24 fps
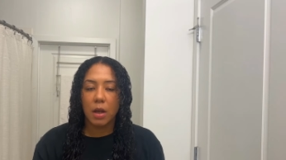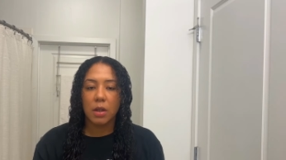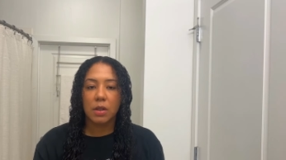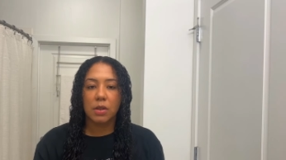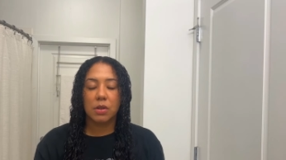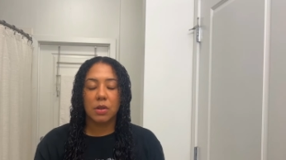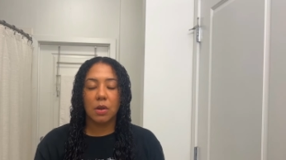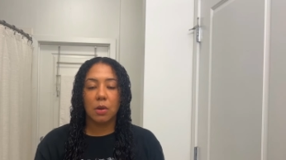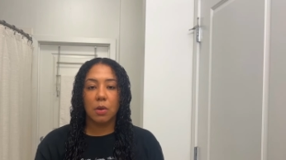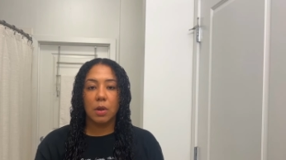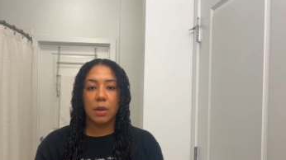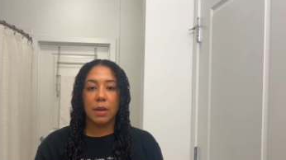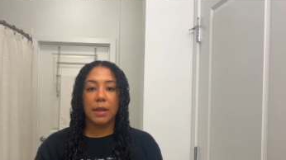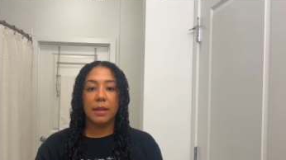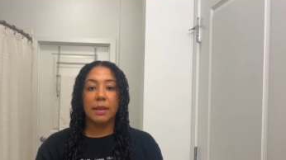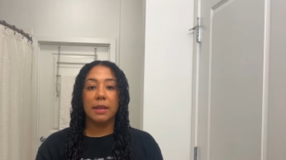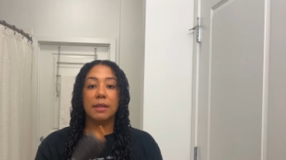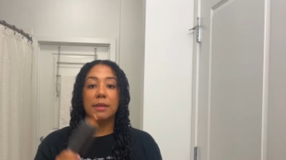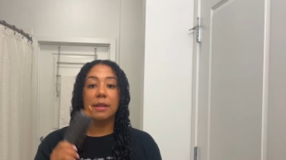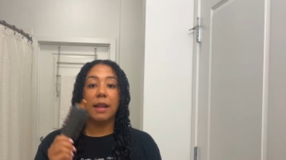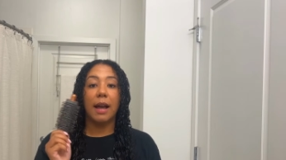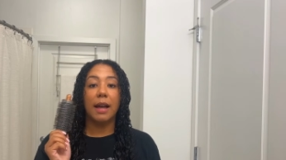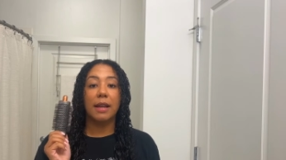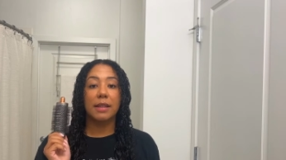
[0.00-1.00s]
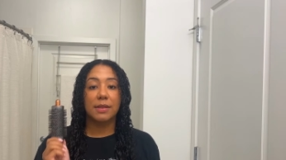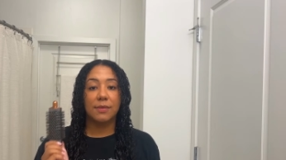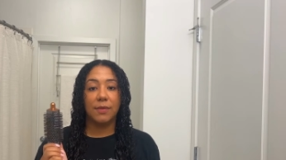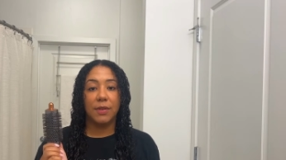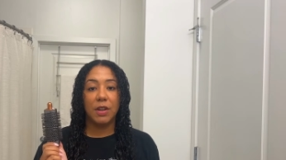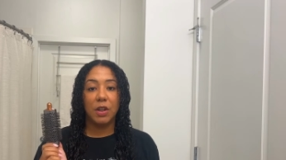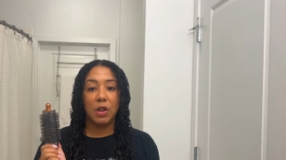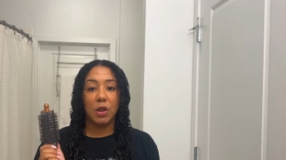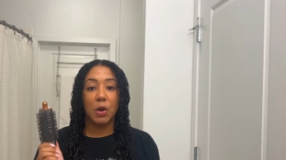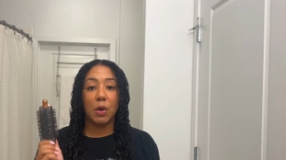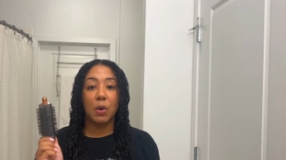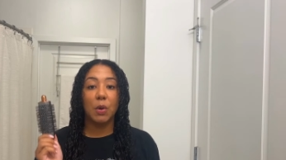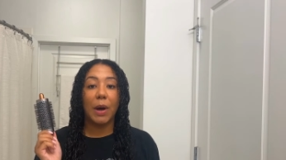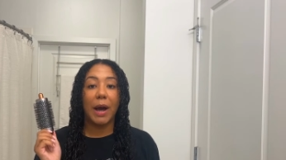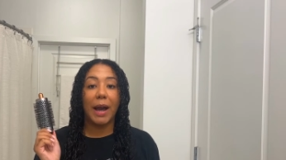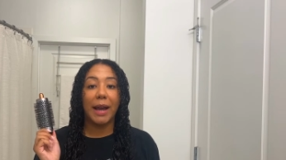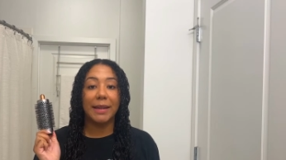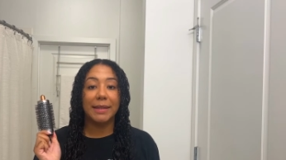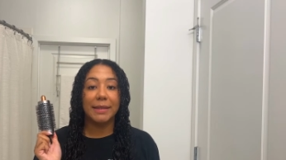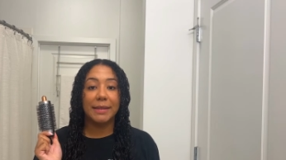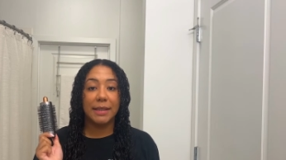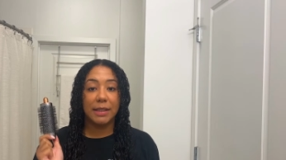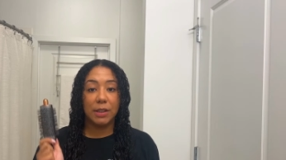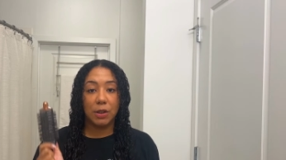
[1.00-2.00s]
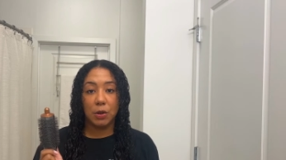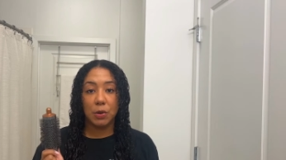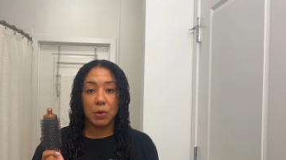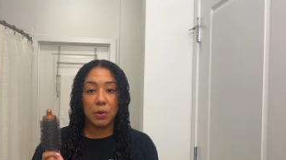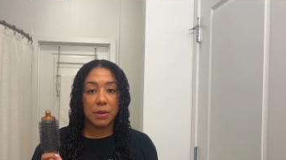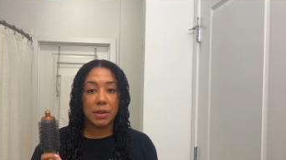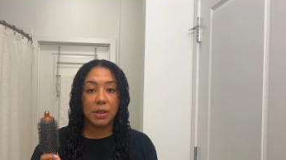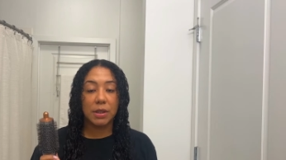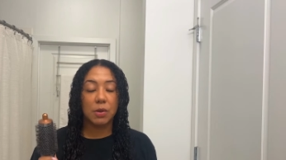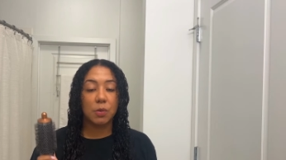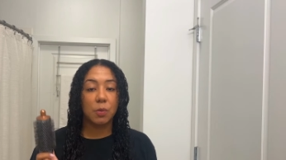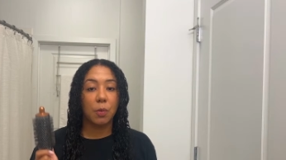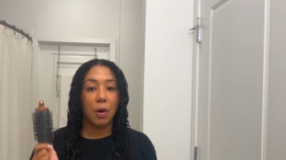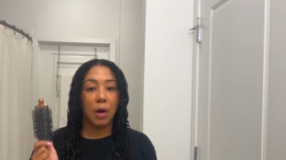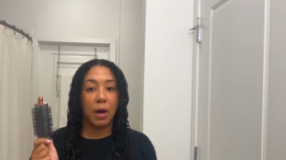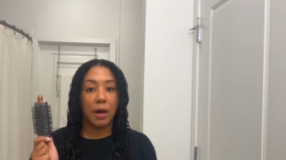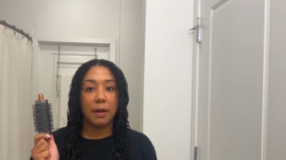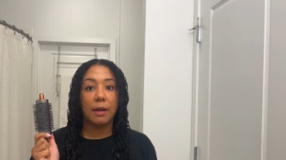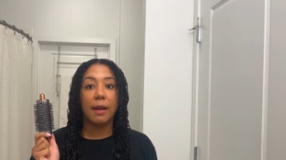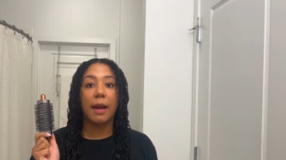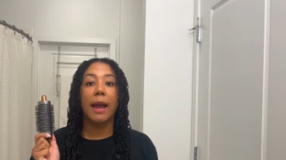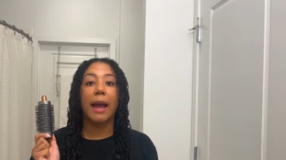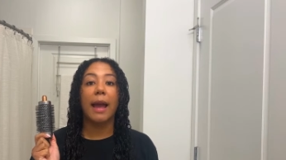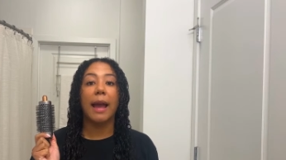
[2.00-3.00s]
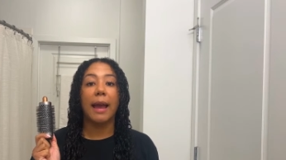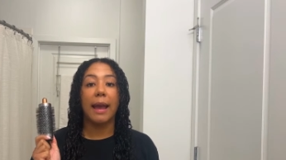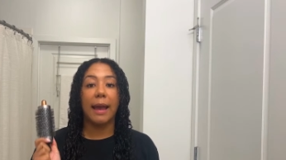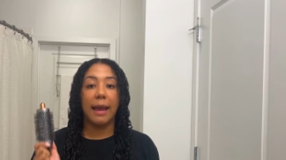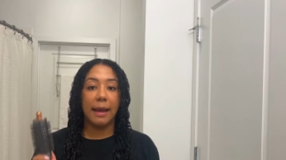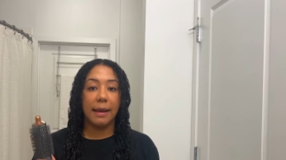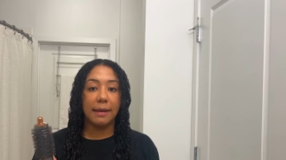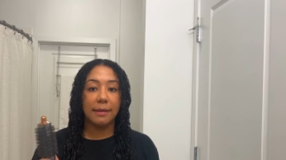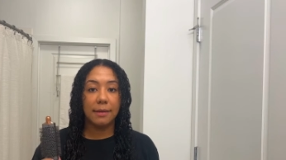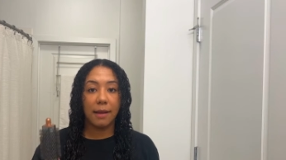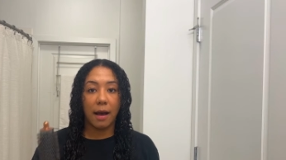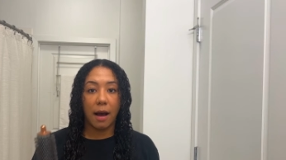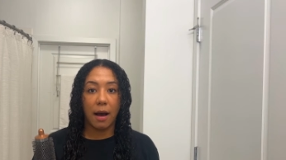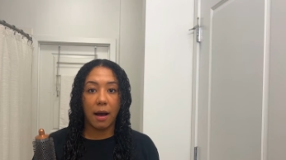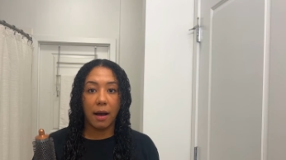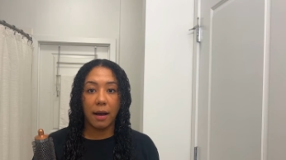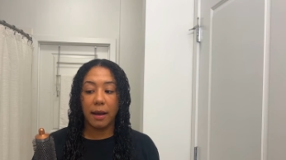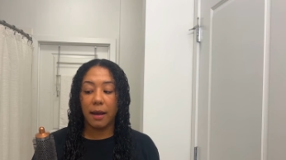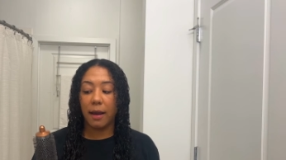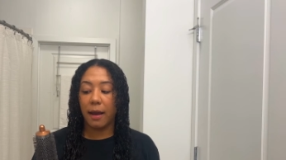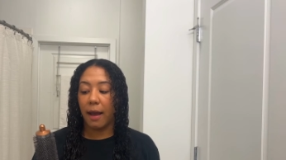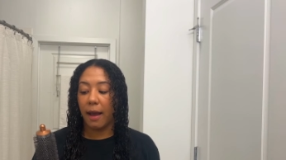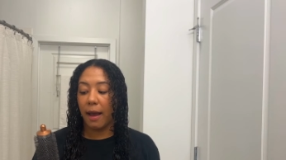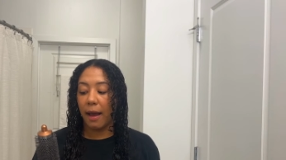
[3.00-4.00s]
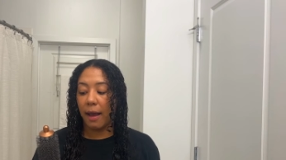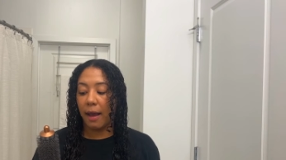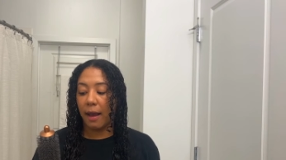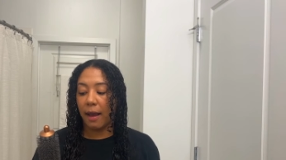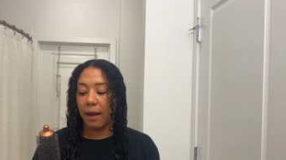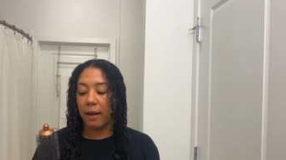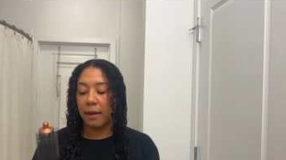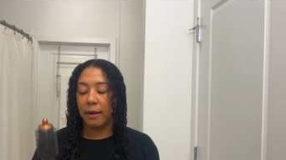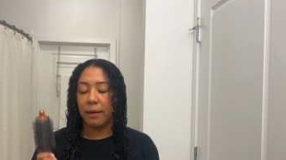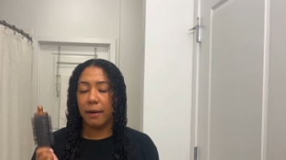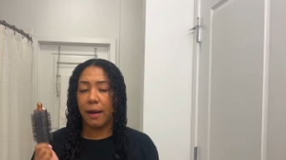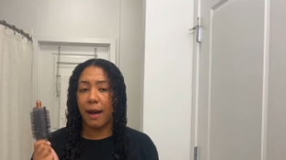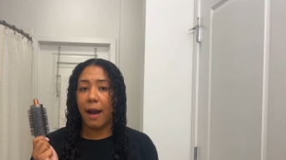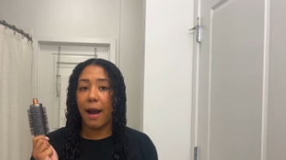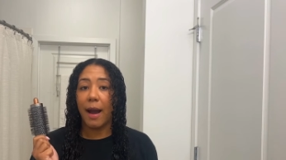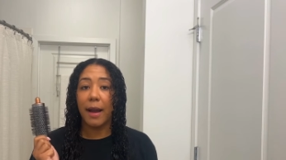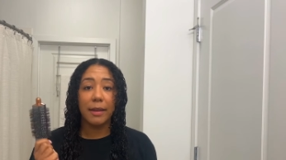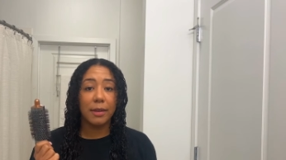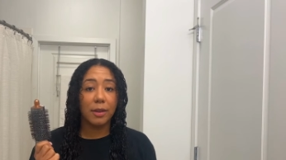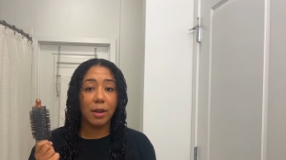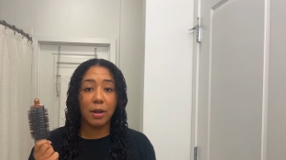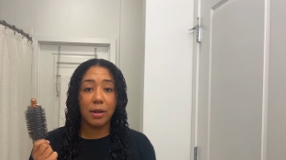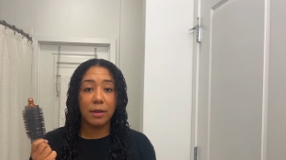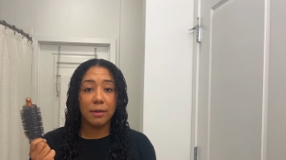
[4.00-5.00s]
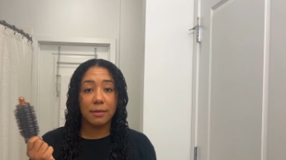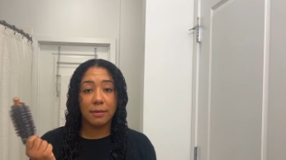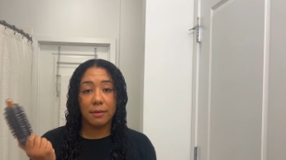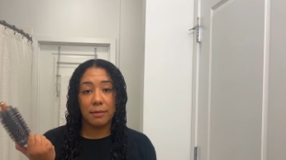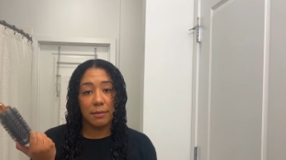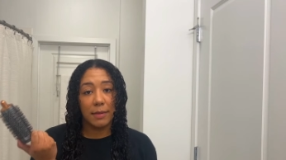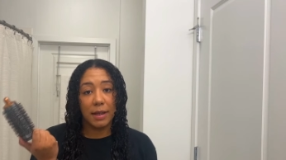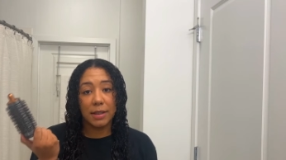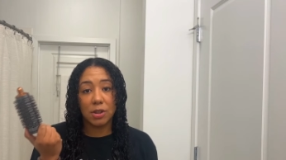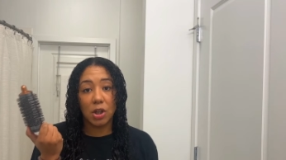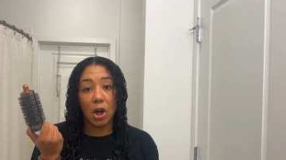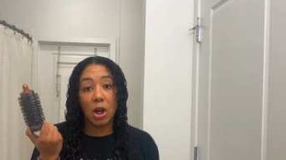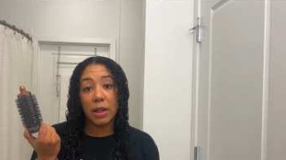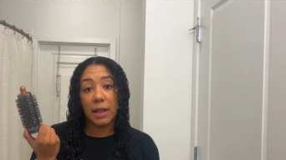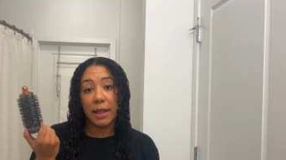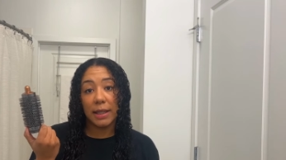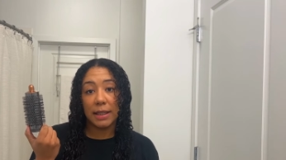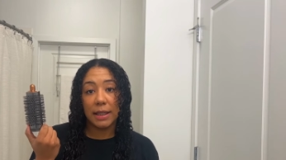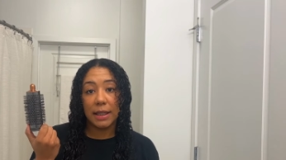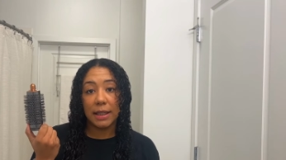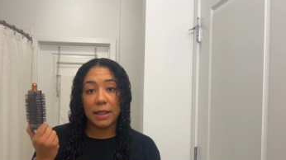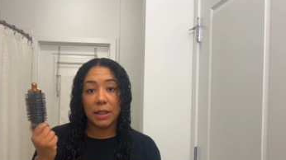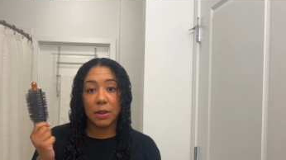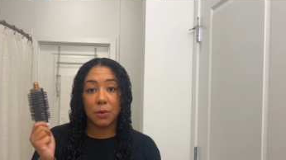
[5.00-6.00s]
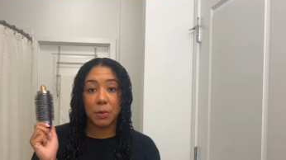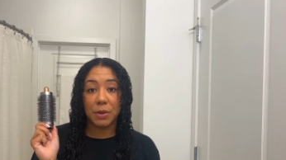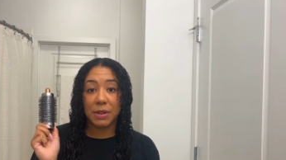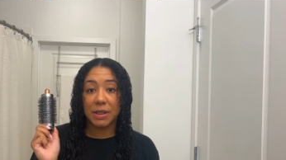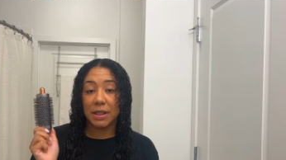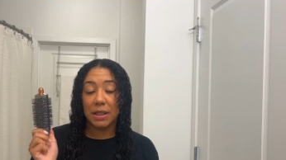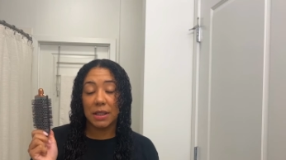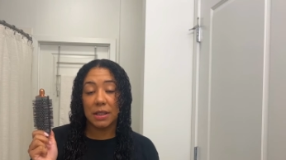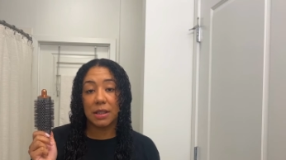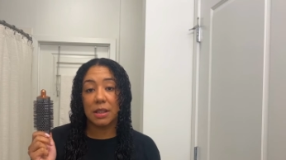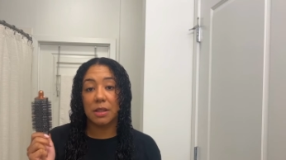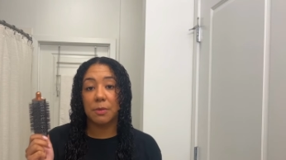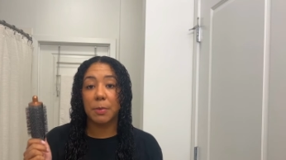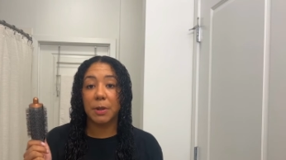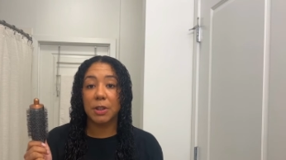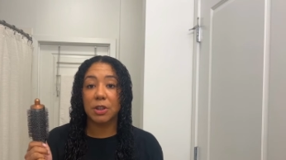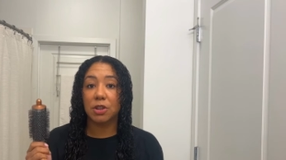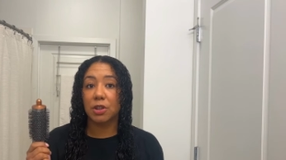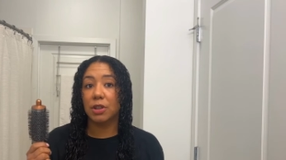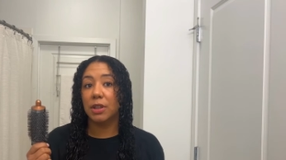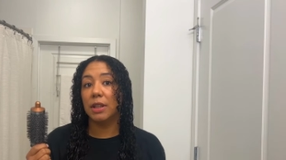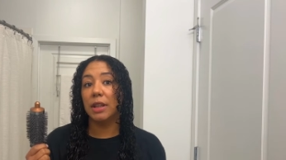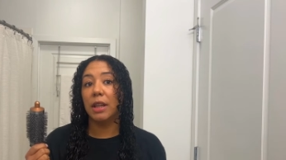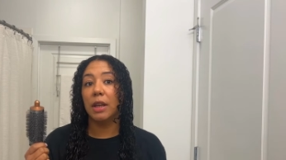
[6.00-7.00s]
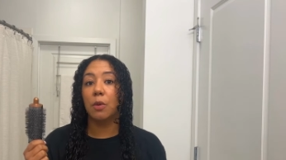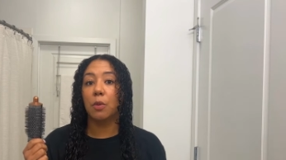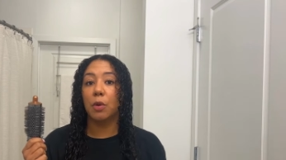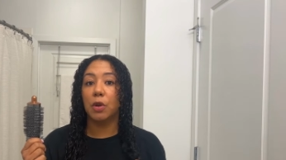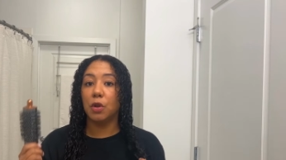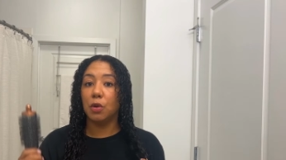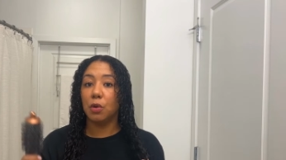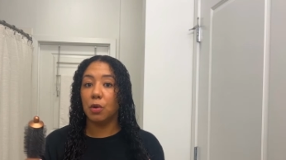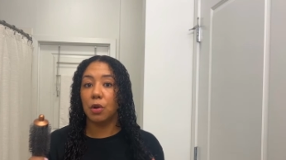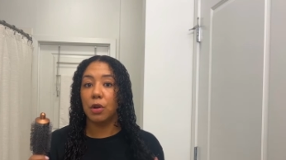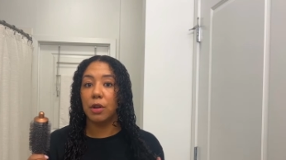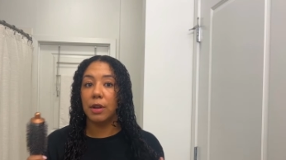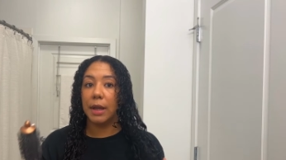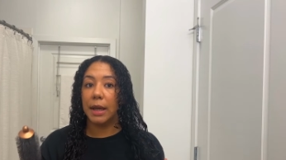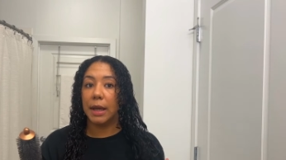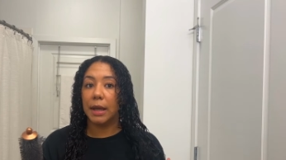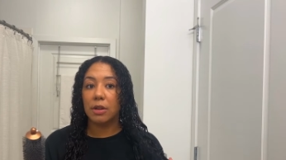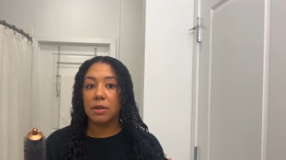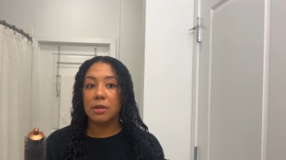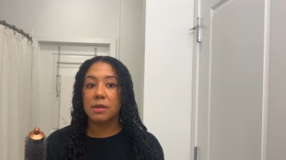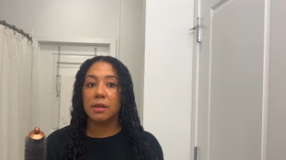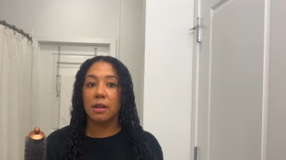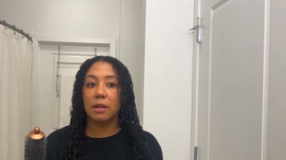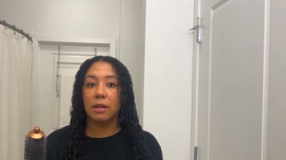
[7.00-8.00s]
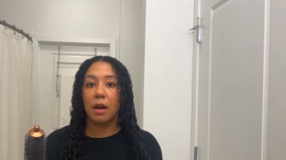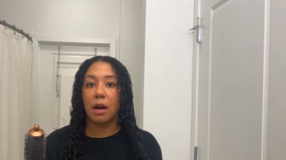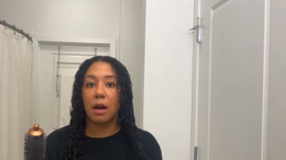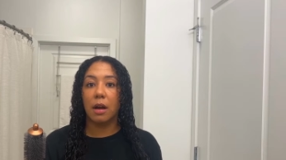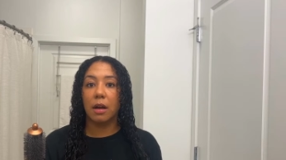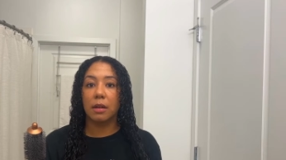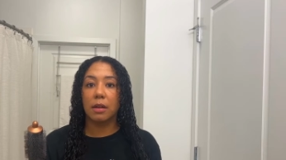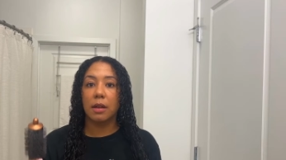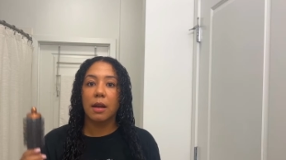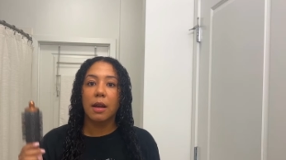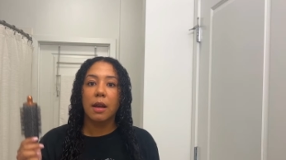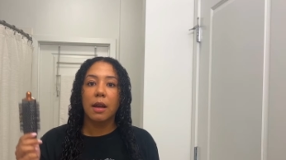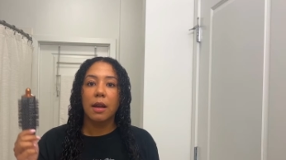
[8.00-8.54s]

So in the last video, I did use this one a lot, and I thought that's all I needed was this, especially like when you go to the hair salon.